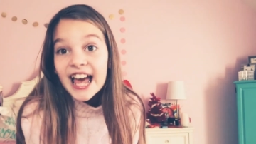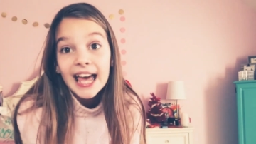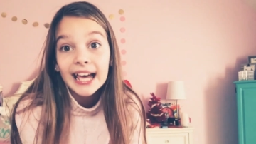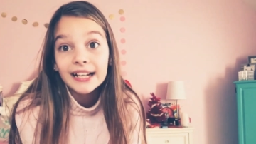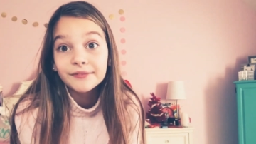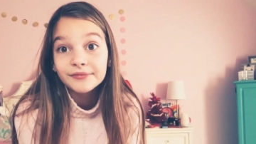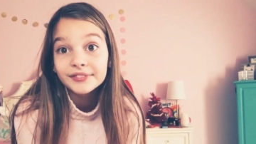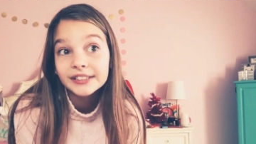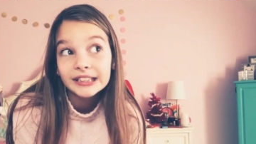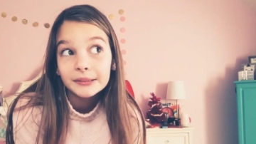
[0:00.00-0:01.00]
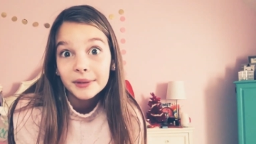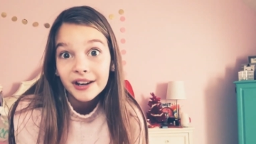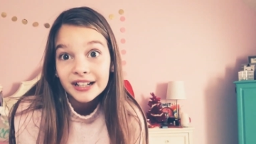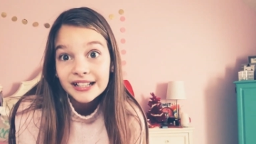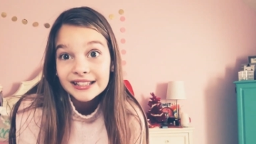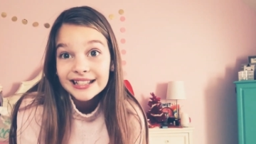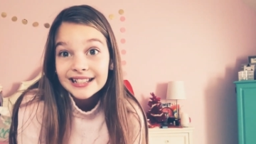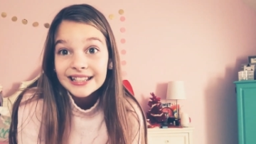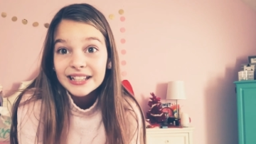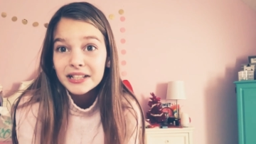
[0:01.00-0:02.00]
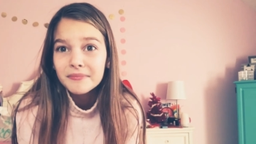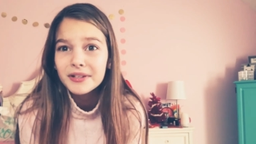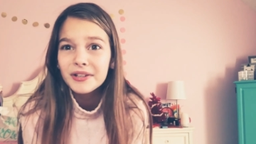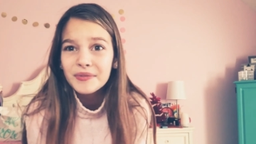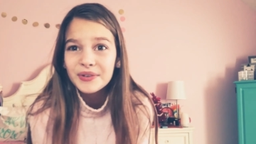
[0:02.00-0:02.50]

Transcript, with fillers: And to be honest, it's in the middle of